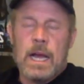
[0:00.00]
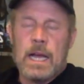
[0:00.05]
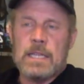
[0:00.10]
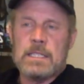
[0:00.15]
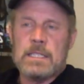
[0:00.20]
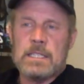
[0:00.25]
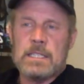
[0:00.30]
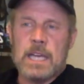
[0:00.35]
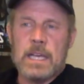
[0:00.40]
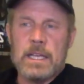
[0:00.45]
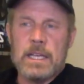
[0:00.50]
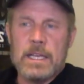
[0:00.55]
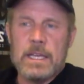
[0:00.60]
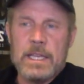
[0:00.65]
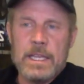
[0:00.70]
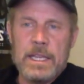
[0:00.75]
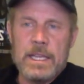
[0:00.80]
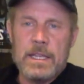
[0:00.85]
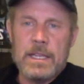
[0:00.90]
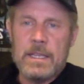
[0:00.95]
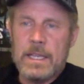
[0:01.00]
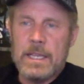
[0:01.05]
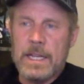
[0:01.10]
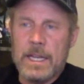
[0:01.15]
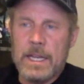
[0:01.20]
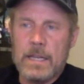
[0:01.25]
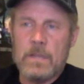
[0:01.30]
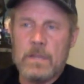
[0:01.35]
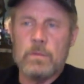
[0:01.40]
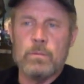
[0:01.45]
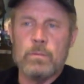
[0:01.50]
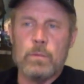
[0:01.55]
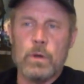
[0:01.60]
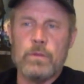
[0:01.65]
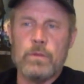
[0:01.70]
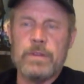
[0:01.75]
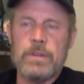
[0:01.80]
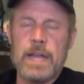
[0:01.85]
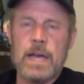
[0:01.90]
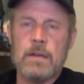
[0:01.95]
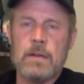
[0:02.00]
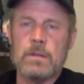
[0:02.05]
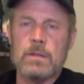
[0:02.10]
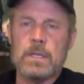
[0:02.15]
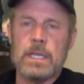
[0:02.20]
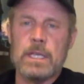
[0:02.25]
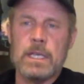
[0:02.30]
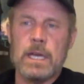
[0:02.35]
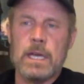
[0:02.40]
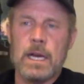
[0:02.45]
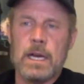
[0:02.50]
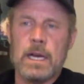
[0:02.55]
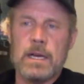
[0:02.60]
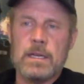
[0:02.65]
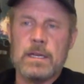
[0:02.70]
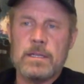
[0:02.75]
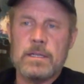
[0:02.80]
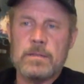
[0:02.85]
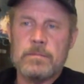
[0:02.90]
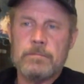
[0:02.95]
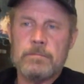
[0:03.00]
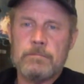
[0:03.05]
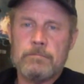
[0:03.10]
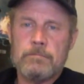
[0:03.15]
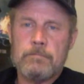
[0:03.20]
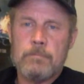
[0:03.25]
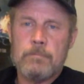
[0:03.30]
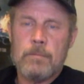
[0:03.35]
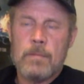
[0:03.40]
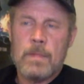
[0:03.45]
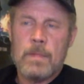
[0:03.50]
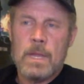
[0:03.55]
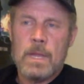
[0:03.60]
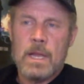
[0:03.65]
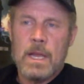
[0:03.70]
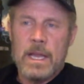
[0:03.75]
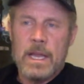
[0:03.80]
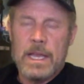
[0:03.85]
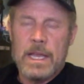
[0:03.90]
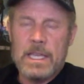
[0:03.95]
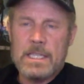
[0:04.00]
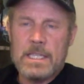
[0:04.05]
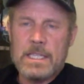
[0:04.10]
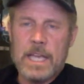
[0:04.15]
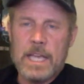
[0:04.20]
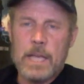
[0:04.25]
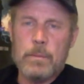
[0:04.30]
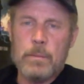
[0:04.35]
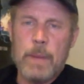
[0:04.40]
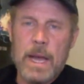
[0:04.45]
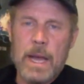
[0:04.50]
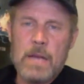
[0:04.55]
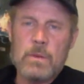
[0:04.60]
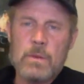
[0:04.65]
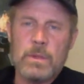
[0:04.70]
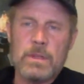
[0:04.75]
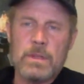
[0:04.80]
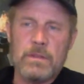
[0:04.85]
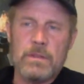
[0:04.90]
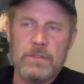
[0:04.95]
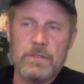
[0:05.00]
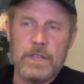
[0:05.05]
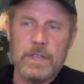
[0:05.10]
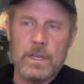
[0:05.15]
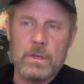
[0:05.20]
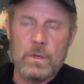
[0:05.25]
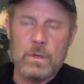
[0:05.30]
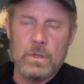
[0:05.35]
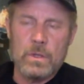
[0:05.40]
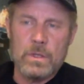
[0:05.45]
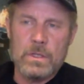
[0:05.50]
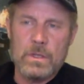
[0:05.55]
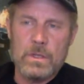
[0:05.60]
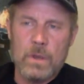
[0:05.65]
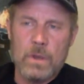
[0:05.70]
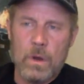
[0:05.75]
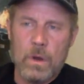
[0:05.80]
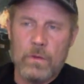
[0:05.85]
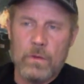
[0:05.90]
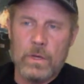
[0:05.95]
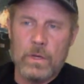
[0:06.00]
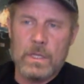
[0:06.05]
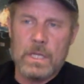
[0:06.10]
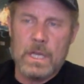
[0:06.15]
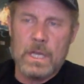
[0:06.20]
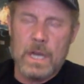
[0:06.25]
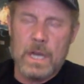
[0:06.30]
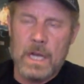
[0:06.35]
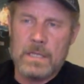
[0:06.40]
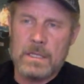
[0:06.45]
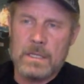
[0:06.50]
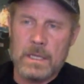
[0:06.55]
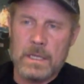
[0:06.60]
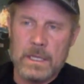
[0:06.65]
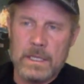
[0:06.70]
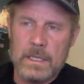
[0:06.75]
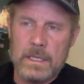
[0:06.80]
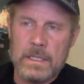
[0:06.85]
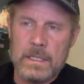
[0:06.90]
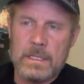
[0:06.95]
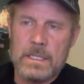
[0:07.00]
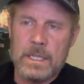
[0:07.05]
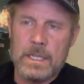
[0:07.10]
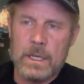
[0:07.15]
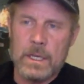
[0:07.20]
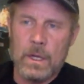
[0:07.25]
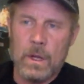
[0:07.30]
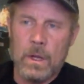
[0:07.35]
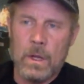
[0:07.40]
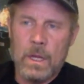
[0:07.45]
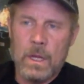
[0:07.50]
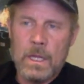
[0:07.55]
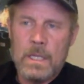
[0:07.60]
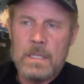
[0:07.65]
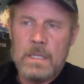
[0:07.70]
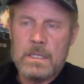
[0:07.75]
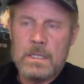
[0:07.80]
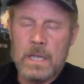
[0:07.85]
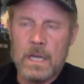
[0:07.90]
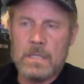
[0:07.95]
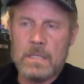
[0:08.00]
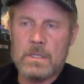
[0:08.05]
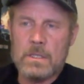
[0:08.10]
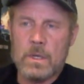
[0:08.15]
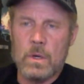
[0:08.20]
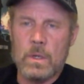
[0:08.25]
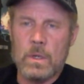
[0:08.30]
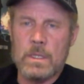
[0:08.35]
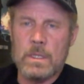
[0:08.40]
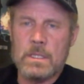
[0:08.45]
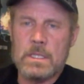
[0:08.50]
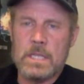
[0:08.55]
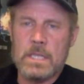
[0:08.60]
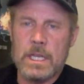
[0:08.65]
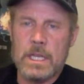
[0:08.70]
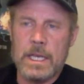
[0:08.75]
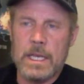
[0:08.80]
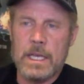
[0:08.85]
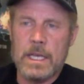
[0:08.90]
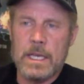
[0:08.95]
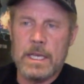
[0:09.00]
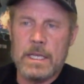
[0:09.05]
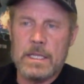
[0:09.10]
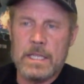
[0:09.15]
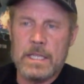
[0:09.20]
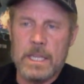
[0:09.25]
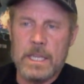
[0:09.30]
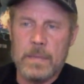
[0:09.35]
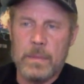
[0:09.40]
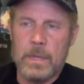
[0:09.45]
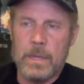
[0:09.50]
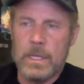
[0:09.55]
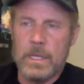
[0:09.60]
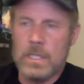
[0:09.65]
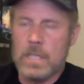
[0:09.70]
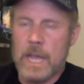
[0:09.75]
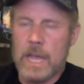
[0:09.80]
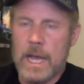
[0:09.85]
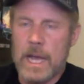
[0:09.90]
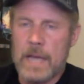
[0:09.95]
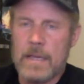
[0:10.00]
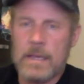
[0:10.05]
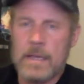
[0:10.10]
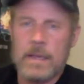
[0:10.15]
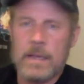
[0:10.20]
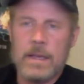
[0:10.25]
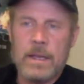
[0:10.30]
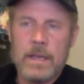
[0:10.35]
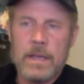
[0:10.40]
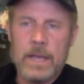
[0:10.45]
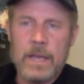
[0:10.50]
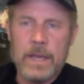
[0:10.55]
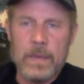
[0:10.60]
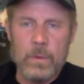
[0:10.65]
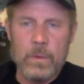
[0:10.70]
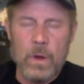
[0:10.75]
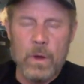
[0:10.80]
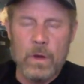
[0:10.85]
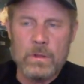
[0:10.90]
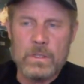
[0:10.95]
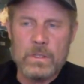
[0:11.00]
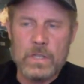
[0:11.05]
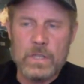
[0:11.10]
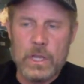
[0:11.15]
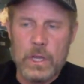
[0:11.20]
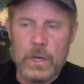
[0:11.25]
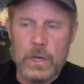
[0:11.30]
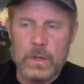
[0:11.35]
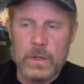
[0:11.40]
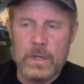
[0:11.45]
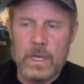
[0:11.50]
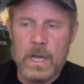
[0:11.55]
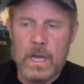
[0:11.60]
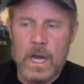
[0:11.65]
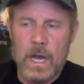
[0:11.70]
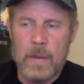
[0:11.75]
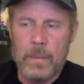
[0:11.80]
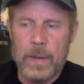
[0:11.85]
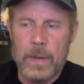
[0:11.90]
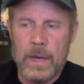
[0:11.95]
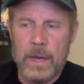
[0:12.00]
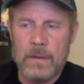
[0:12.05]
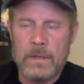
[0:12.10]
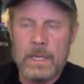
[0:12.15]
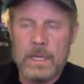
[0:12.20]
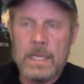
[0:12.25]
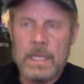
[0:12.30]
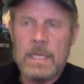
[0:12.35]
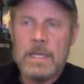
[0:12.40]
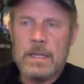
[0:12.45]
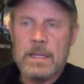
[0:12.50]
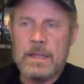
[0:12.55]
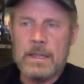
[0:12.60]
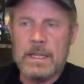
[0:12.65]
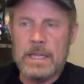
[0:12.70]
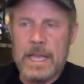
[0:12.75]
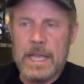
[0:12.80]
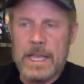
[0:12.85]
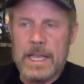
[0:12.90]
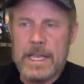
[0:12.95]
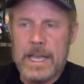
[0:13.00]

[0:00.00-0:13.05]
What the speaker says: I can tell you he didn't move down the he stayed back with the vehicles over at the consulate until Tonto and Tig, DB, Jack, and Roan secured the compound. then they